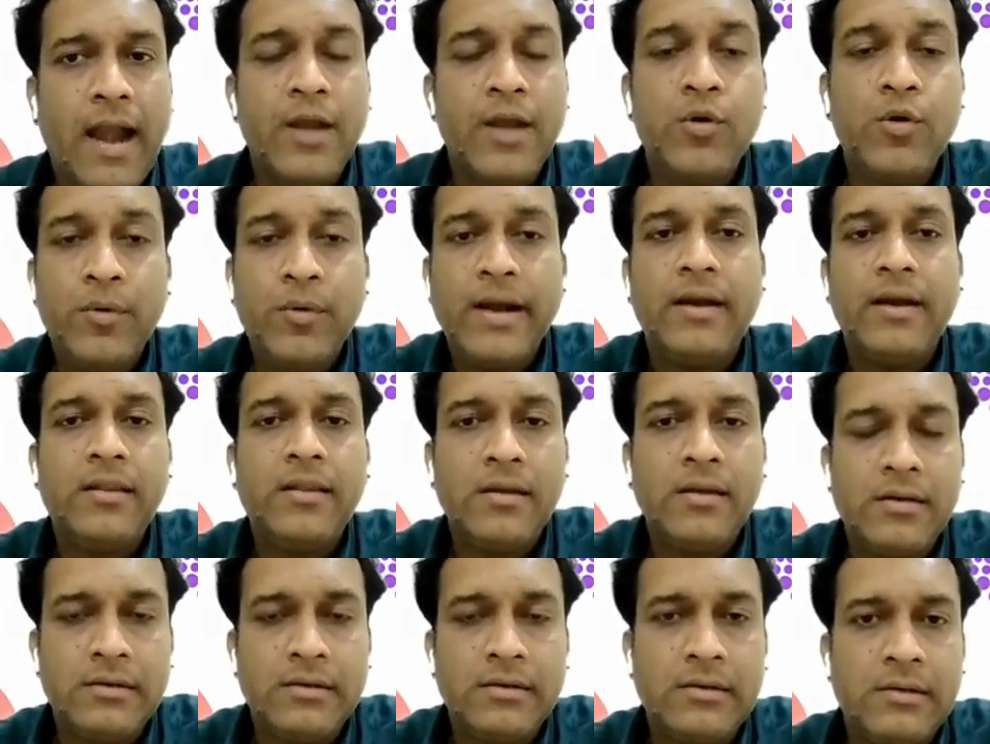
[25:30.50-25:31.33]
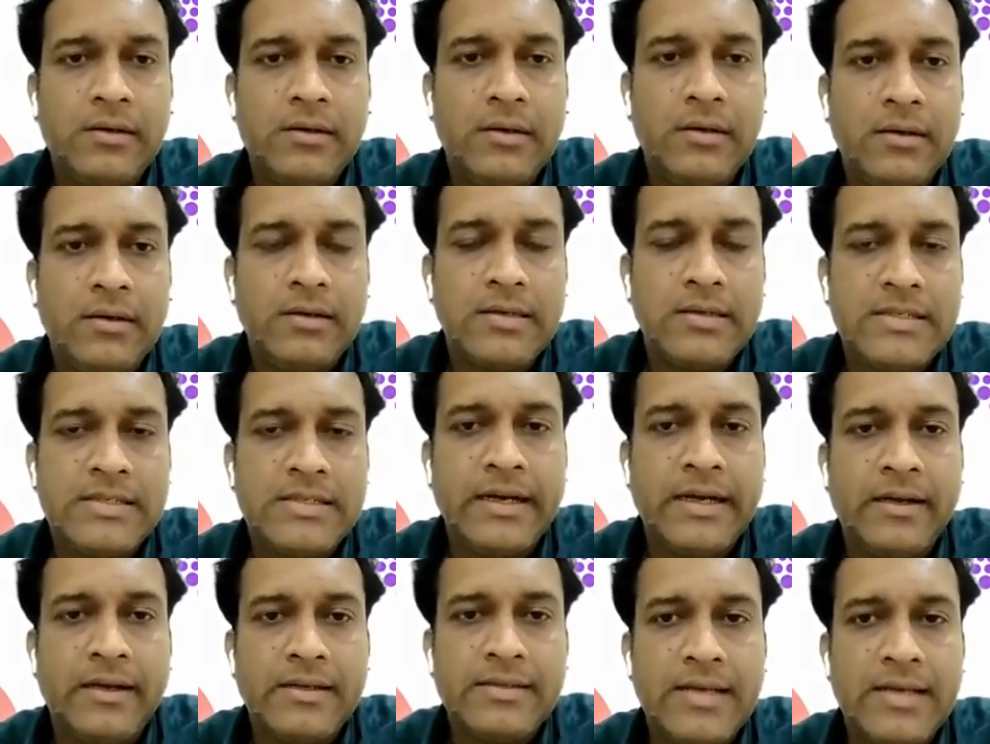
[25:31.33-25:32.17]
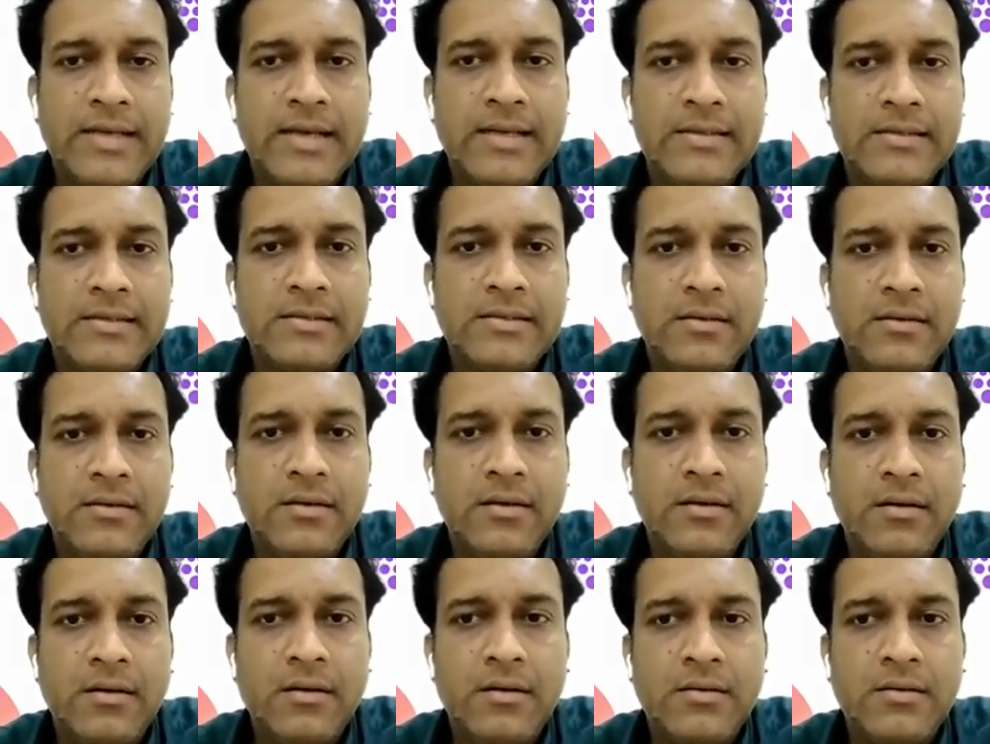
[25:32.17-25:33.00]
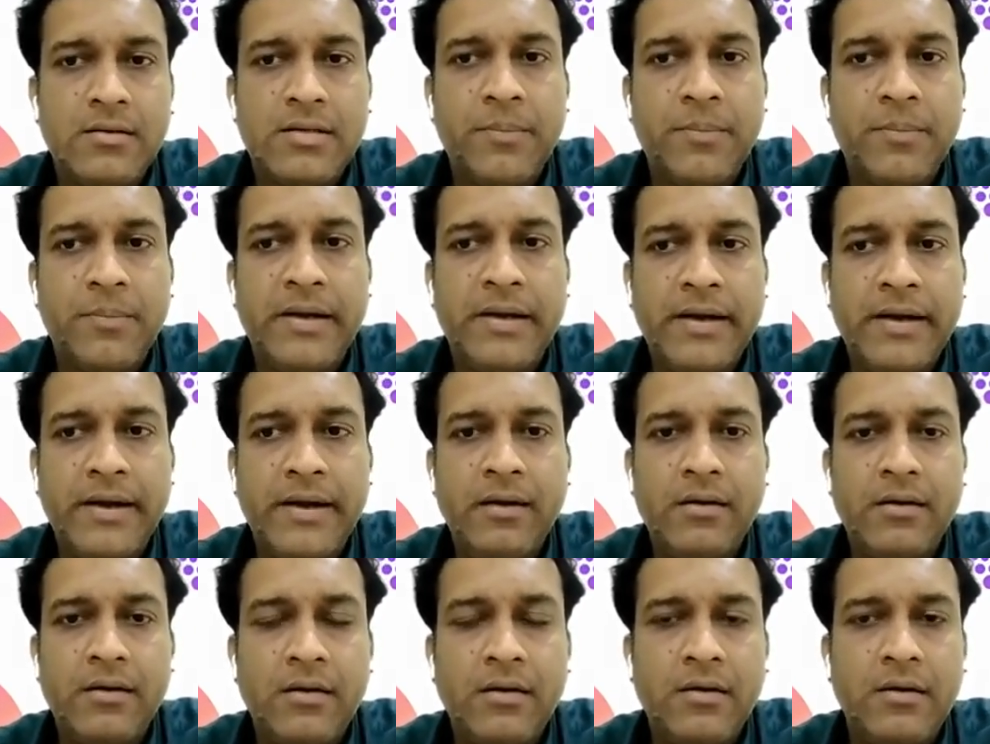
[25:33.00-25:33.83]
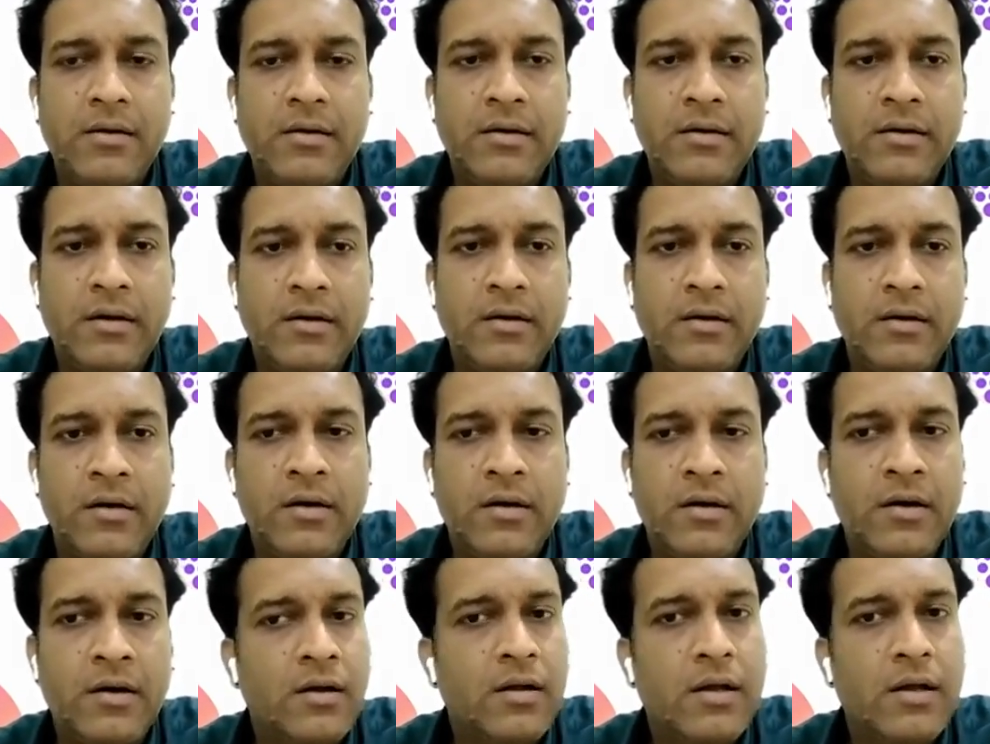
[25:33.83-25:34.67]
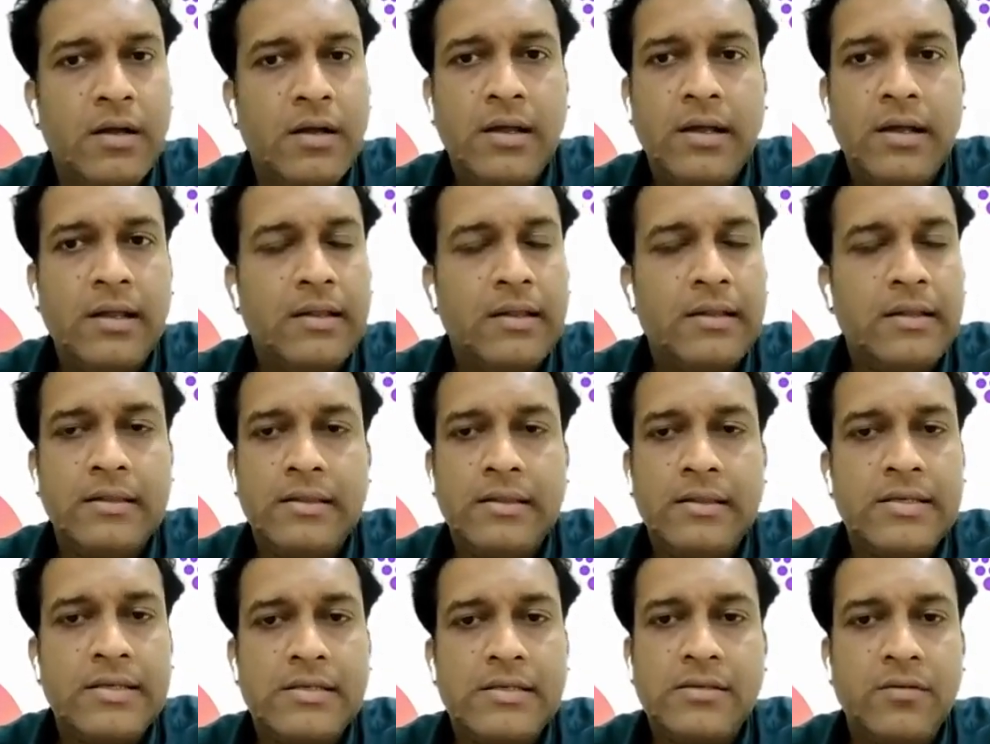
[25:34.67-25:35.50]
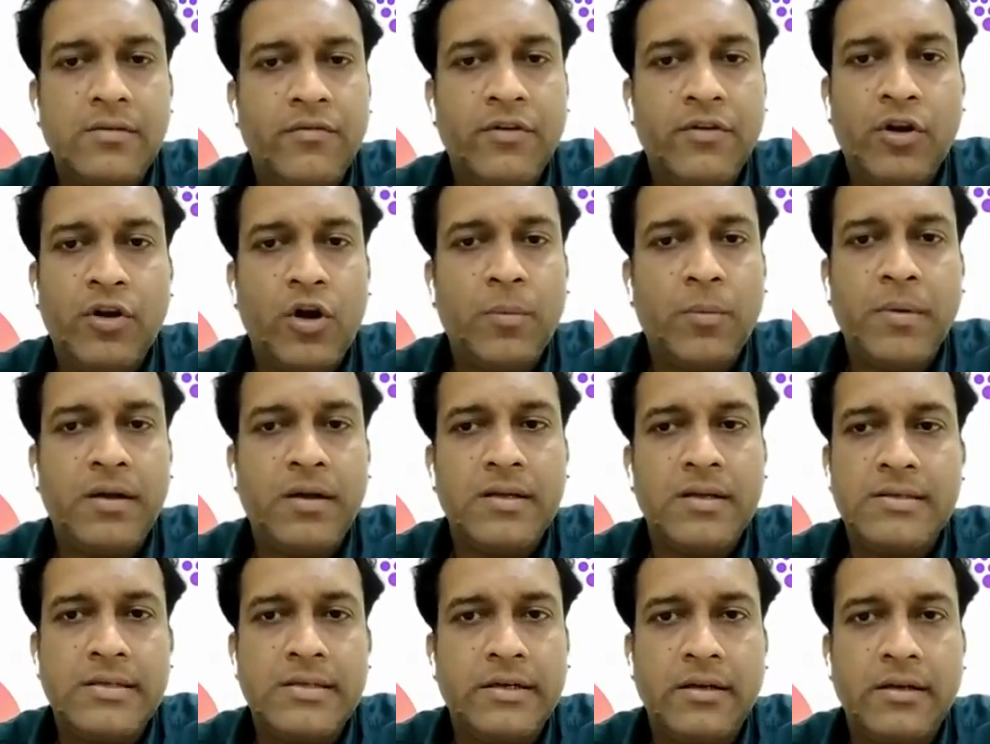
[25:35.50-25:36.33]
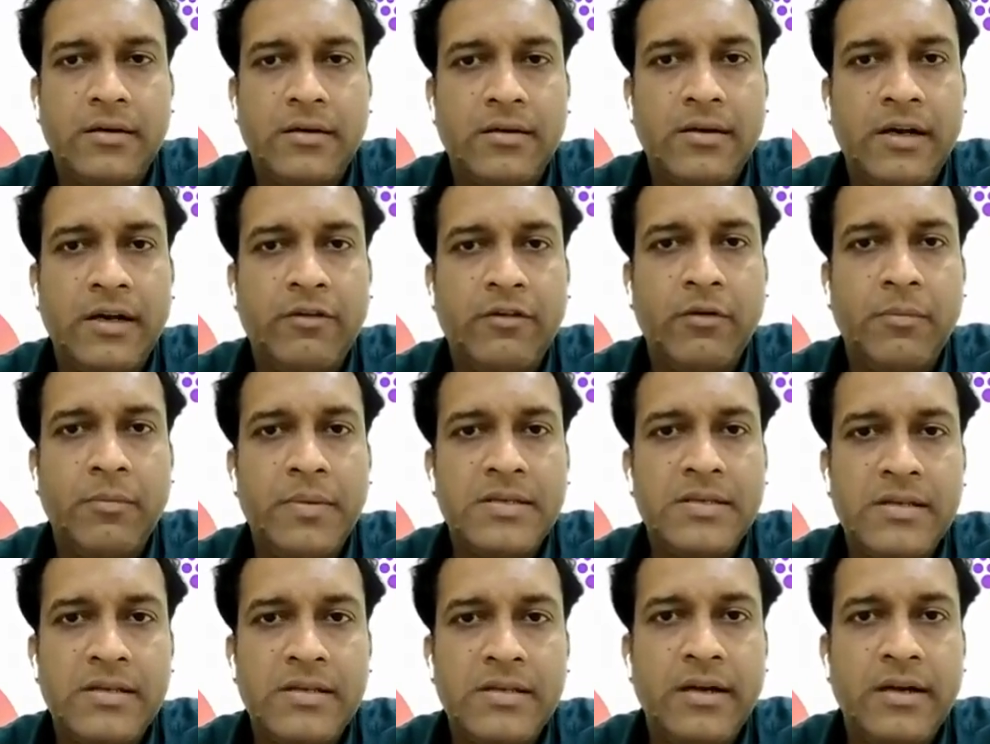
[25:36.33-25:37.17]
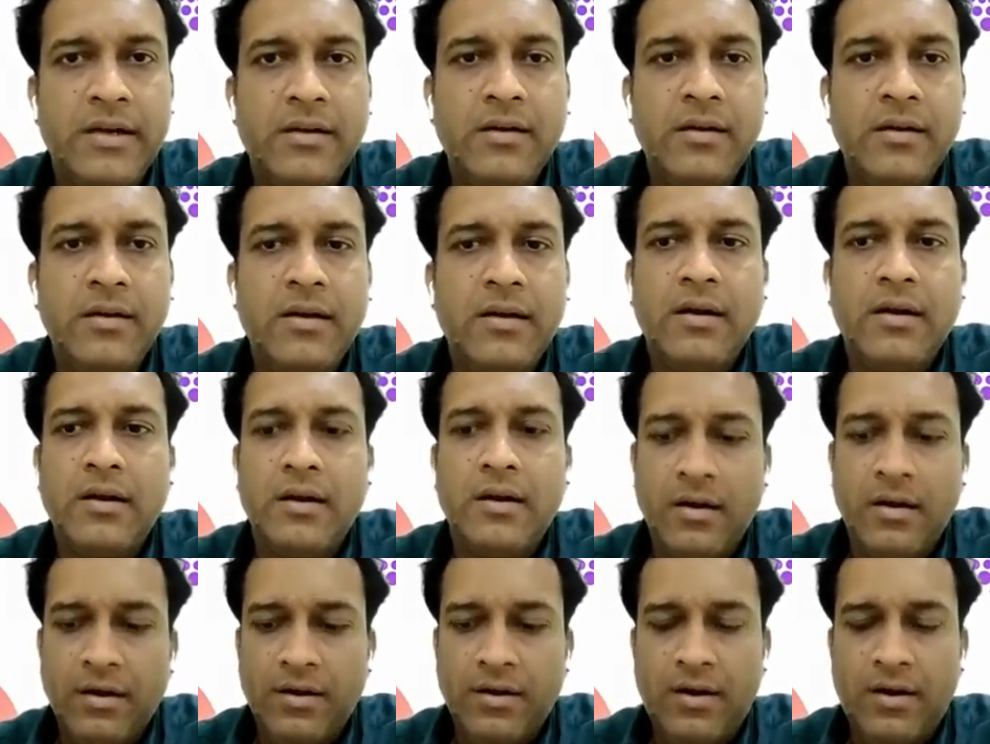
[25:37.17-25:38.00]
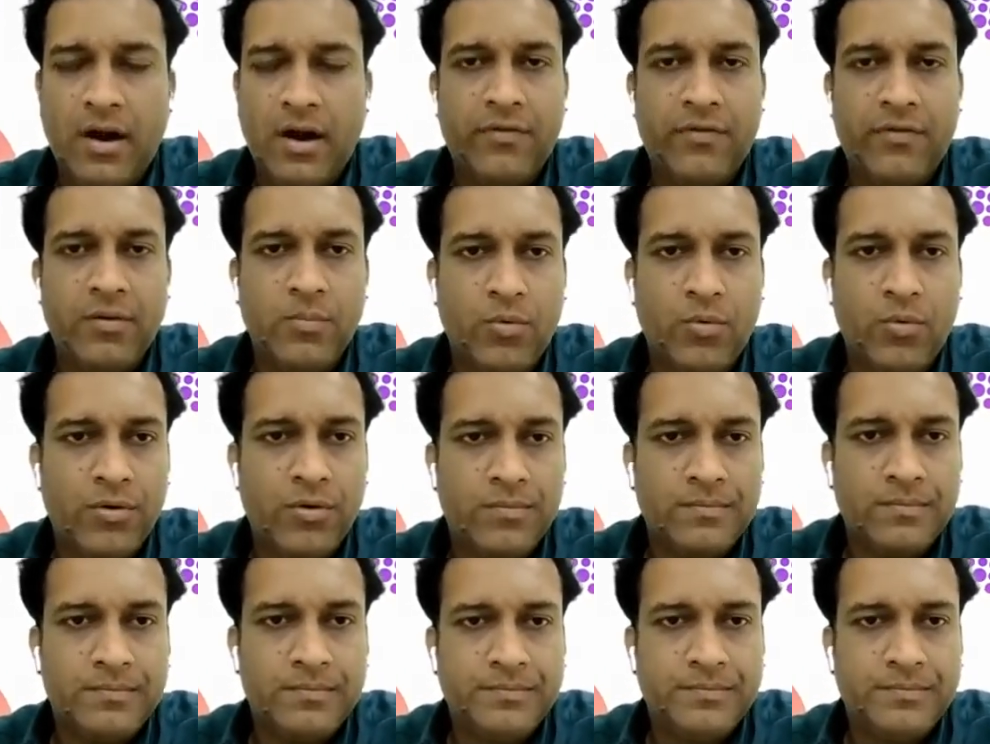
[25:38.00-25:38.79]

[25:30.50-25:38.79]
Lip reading: and you get the status as submitted, uh, this will not be considered. It will be still in draft mode.